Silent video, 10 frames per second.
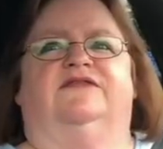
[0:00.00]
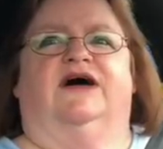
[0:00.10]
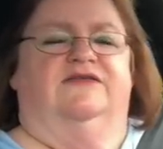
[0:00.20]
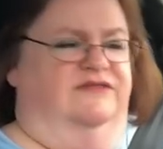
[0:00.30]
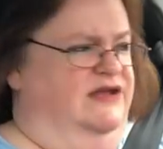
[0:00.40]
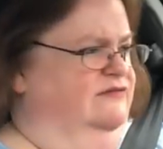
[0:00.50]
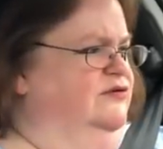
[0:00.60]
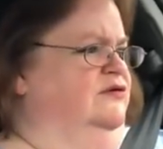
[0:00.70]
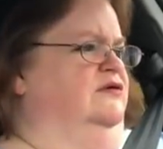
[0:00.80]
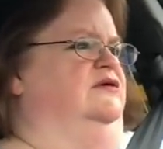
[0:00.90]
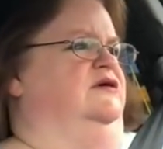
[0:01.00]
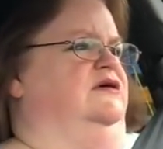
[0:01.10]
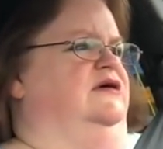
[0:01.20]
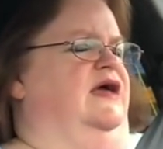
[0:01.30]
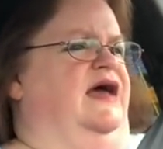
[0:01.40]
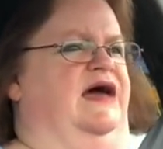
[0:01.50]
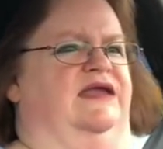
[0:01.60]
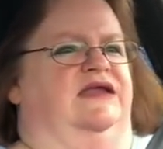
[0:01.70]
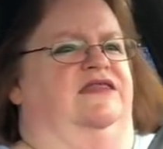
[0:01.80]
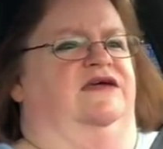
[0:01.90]
I've never had
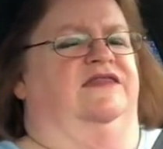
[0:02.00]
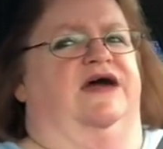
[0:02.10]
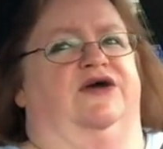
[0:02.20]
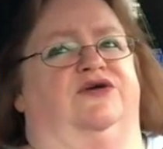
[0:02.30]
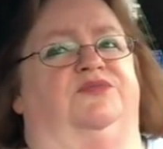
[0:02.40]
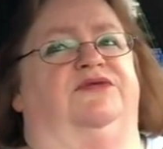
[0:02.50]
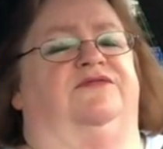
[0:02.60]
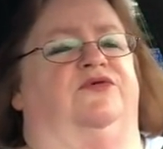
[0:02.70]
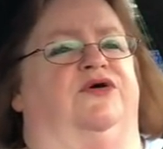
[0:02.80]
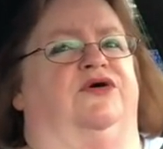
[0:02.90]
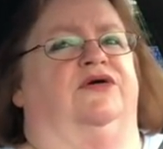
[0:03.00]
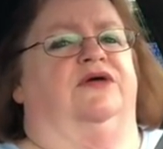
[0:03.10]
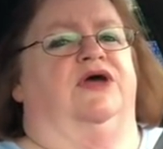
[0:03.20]
anything that good before.